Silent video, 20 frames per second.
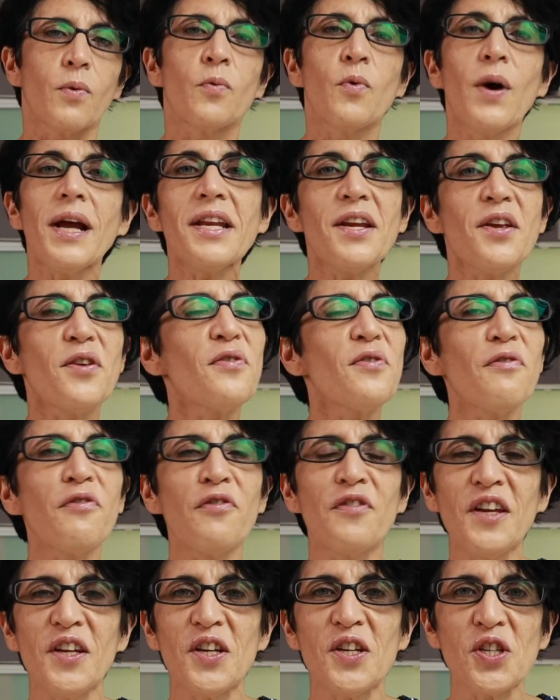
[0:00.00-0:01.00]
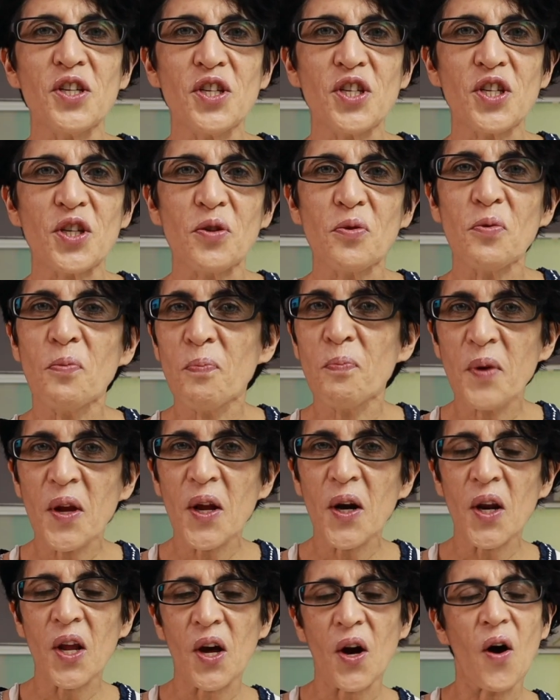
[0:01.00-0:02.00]
When you finish to
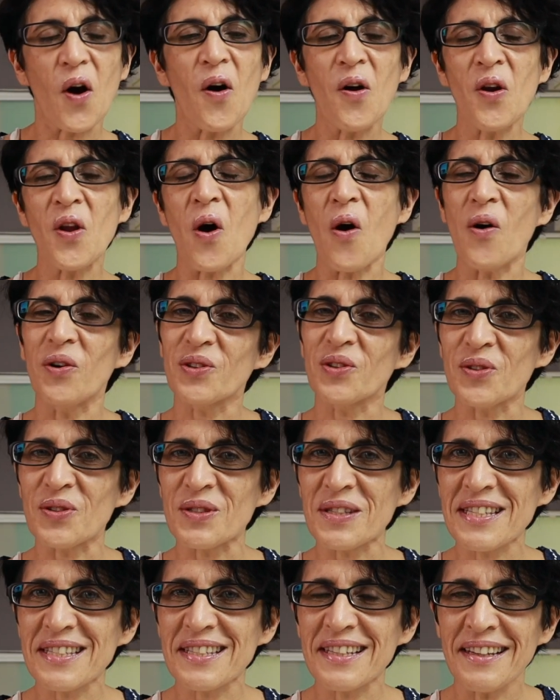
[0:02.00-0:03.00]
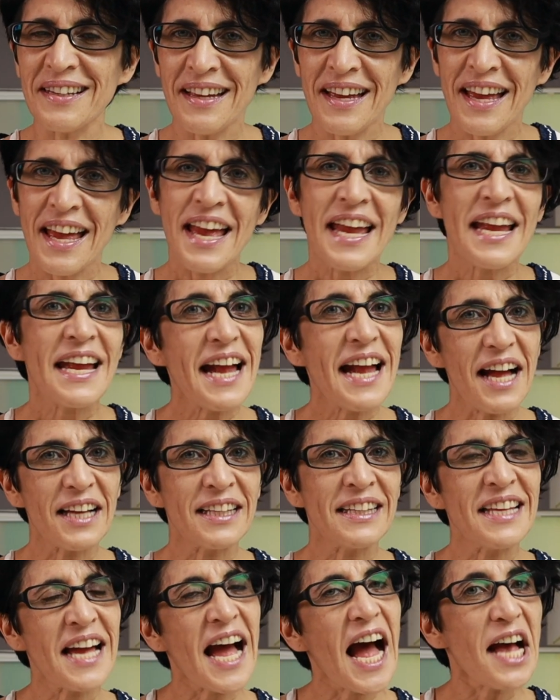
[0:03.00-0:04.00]
peel all onions,
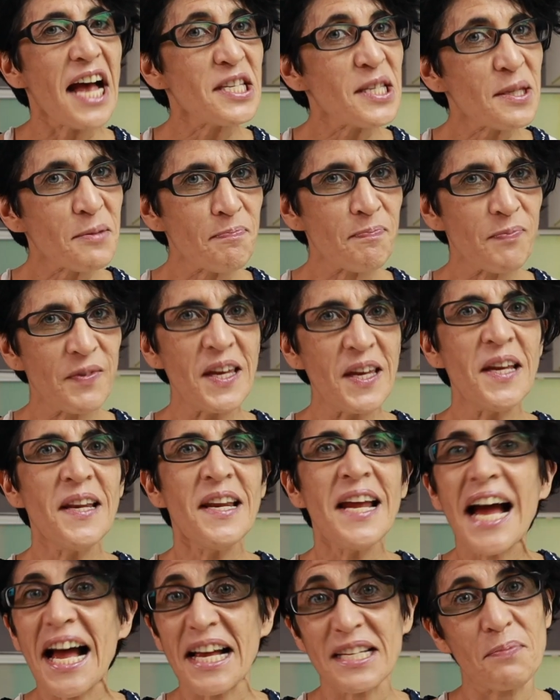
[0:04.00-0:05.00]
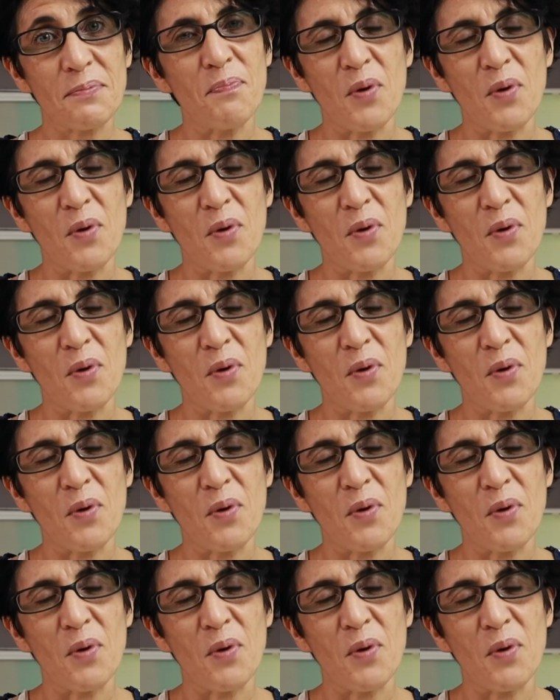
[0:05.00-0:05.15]
cut as thin as